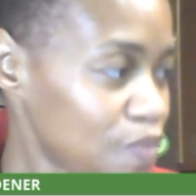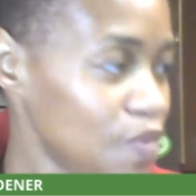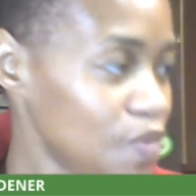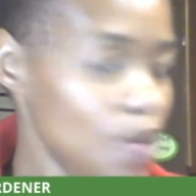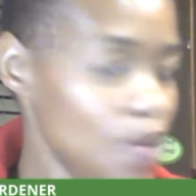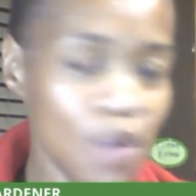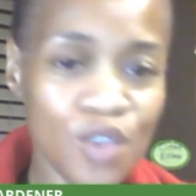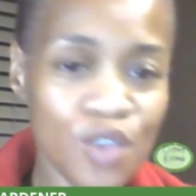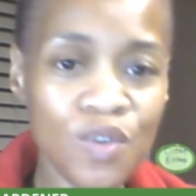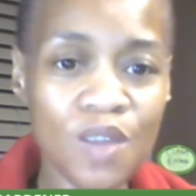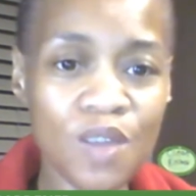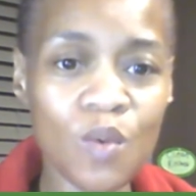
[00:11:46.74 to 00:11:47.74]
when
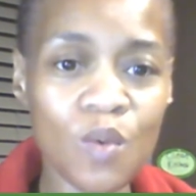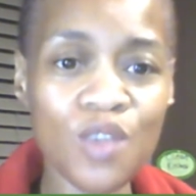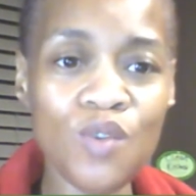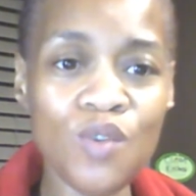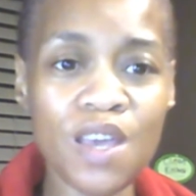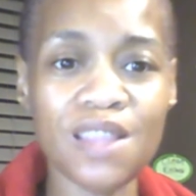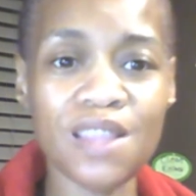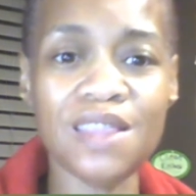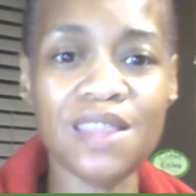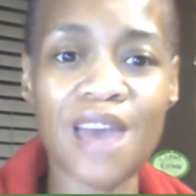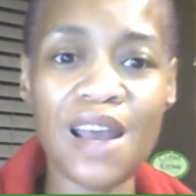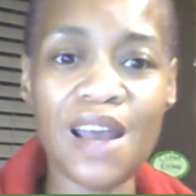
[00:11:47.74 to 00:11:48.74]
you get
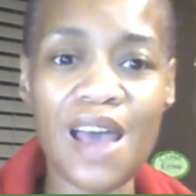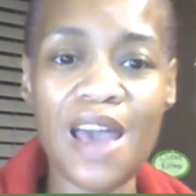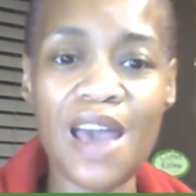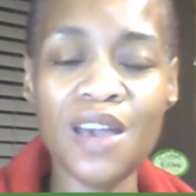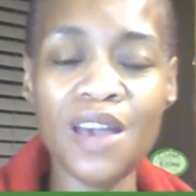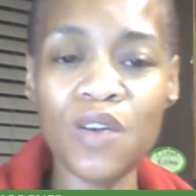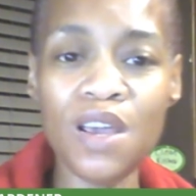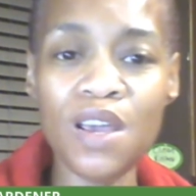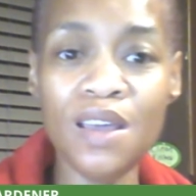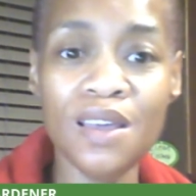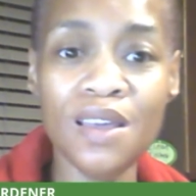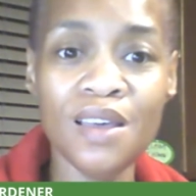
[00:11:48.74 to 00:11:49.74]
that angry,
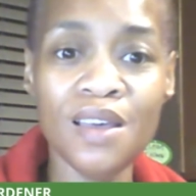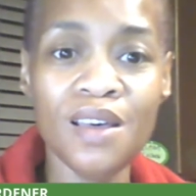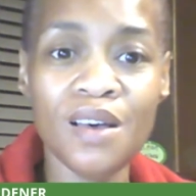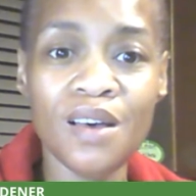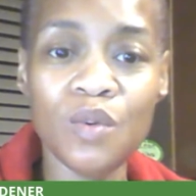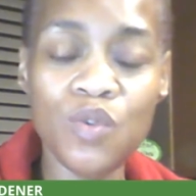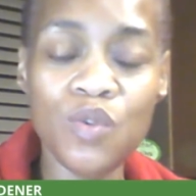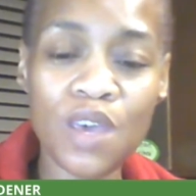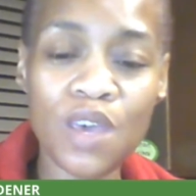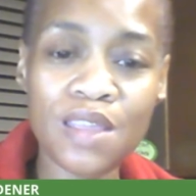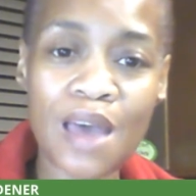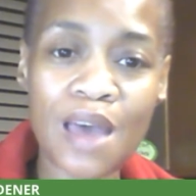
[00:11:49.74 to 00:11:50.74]
you
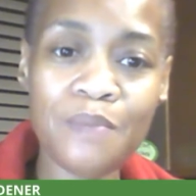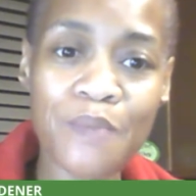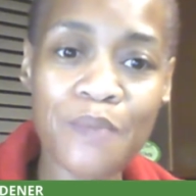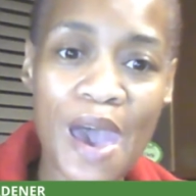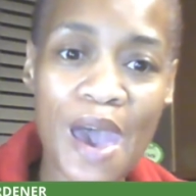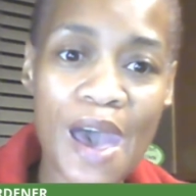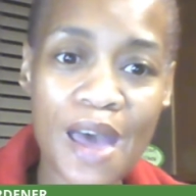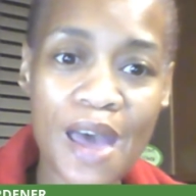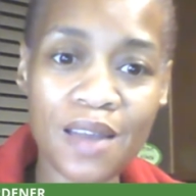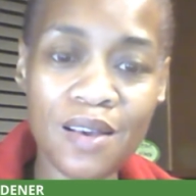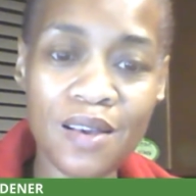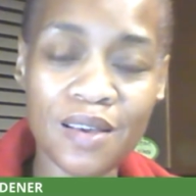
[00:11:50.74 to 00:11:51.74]
get that
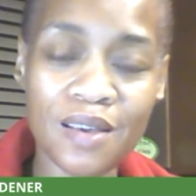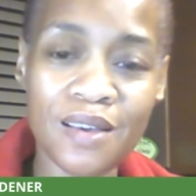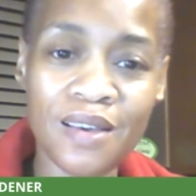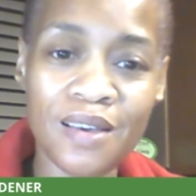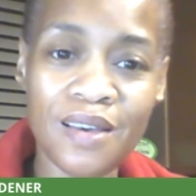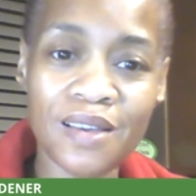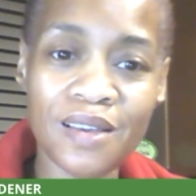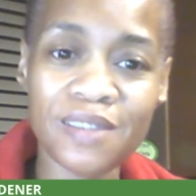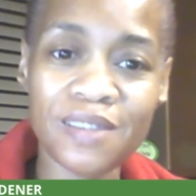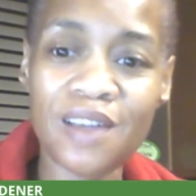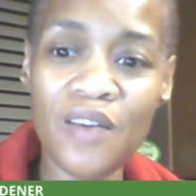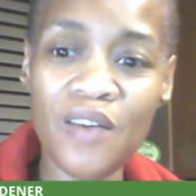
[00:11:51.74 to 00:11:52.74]
mad,
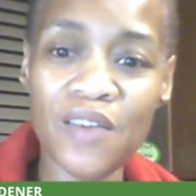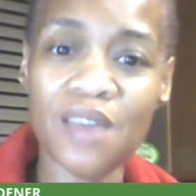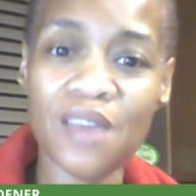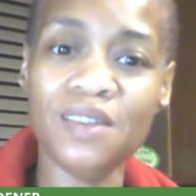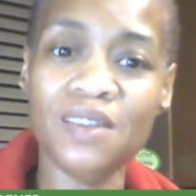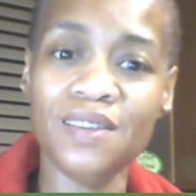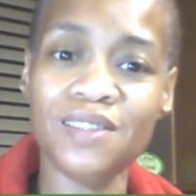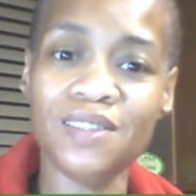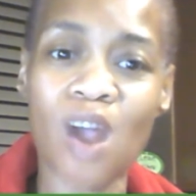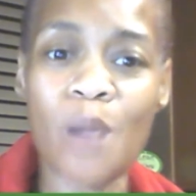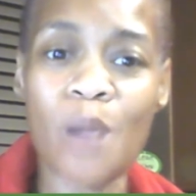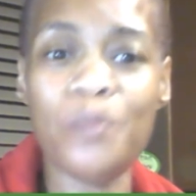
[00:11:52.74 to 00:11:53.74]
stuff can
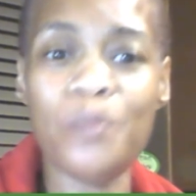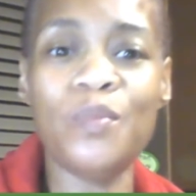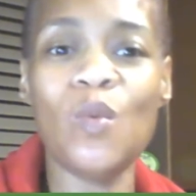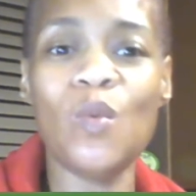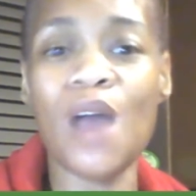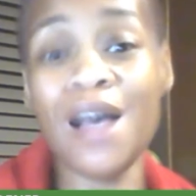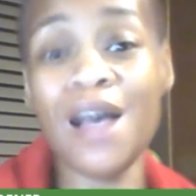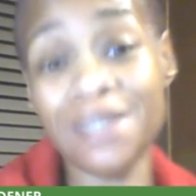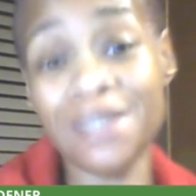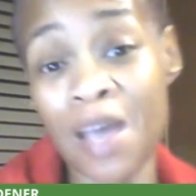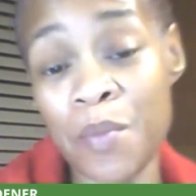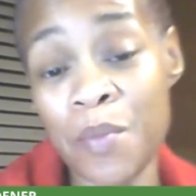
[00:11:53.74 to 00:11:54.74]
start, what I
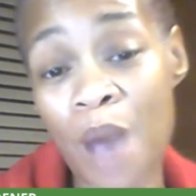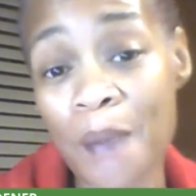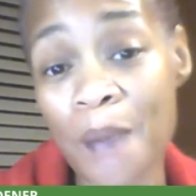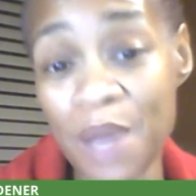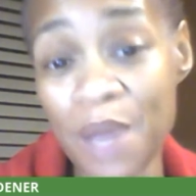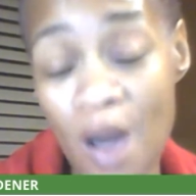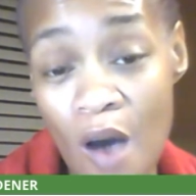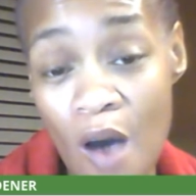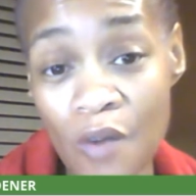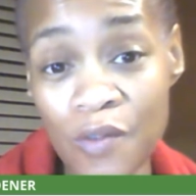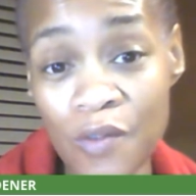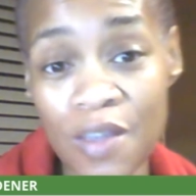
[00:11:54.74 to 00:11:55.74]
say, popping off.
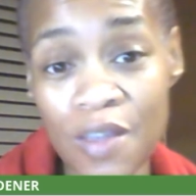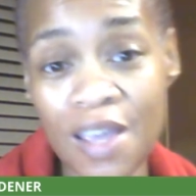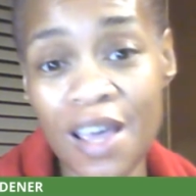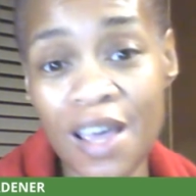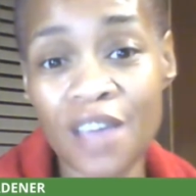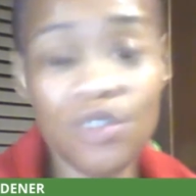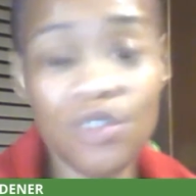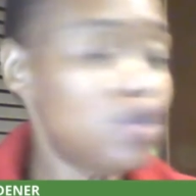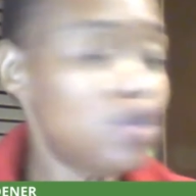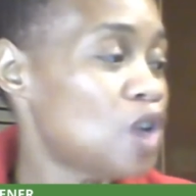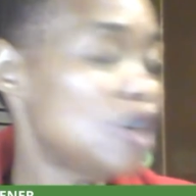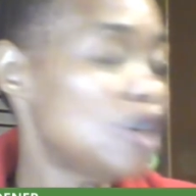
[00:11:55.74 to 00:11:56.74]
You
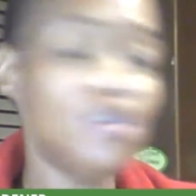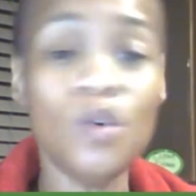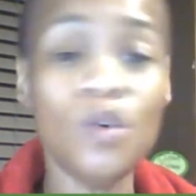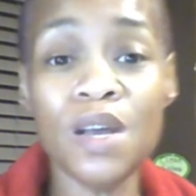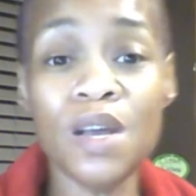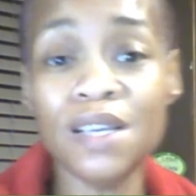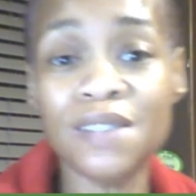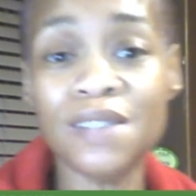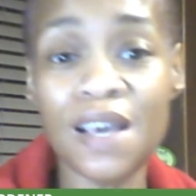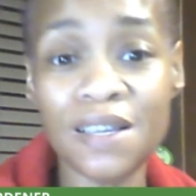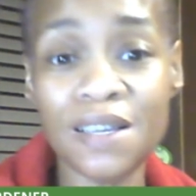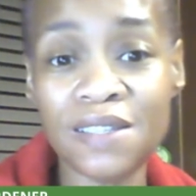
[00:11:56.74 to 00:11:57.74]
start doing and
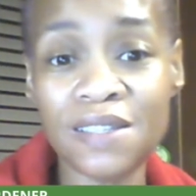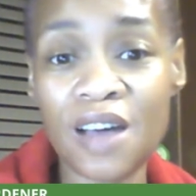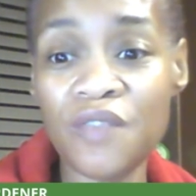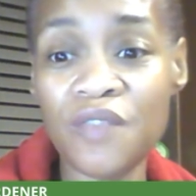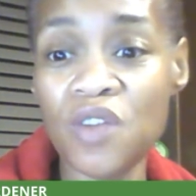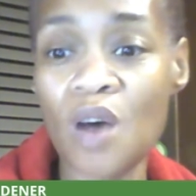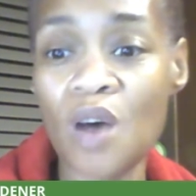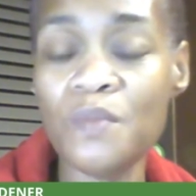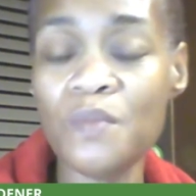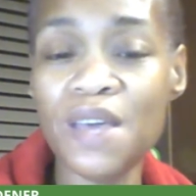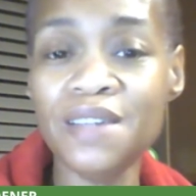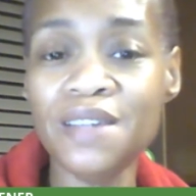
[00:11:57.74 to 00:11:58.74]
saying stuff you don't
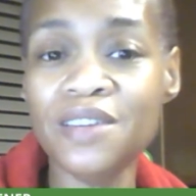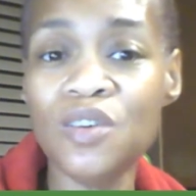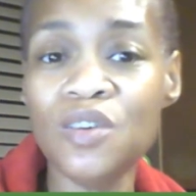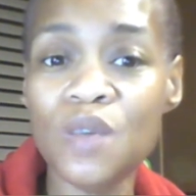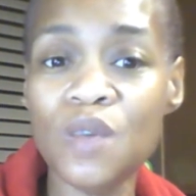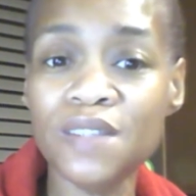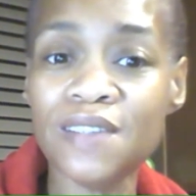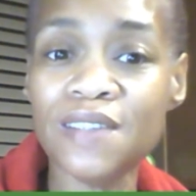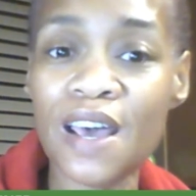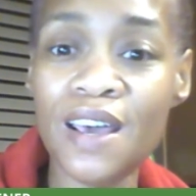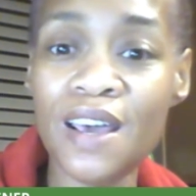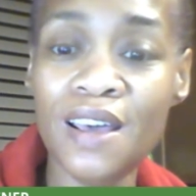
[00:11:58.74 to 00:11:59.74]
mean to do and
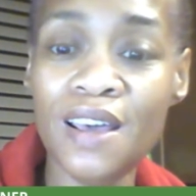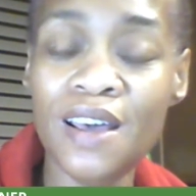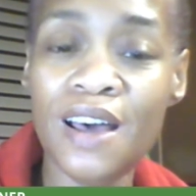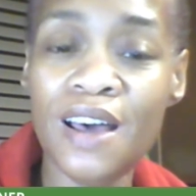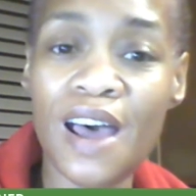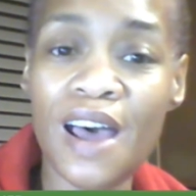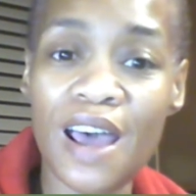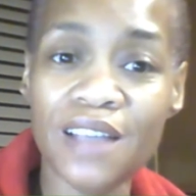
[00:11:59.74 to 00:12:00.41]
say. And